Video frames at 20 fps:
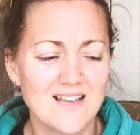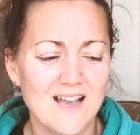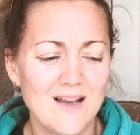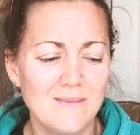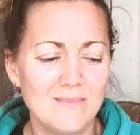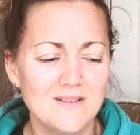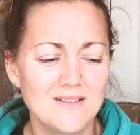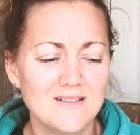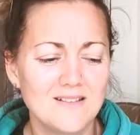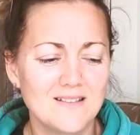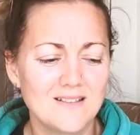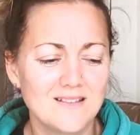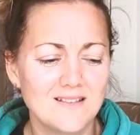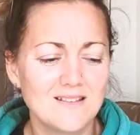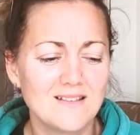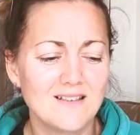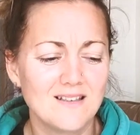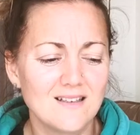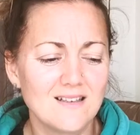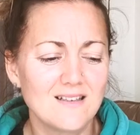happened and
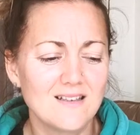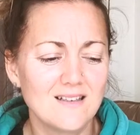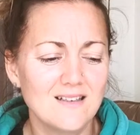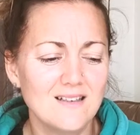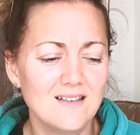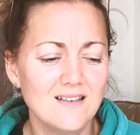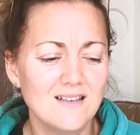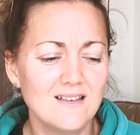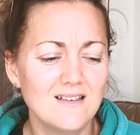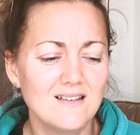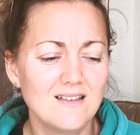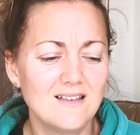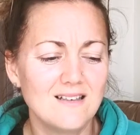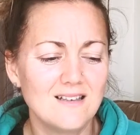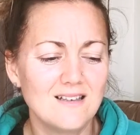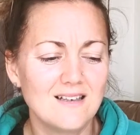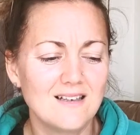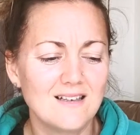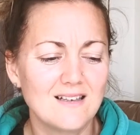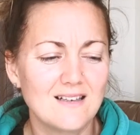da-da-da. And then
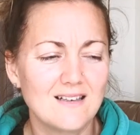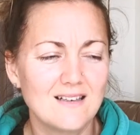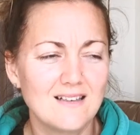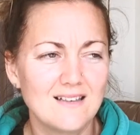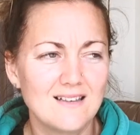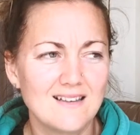you're like,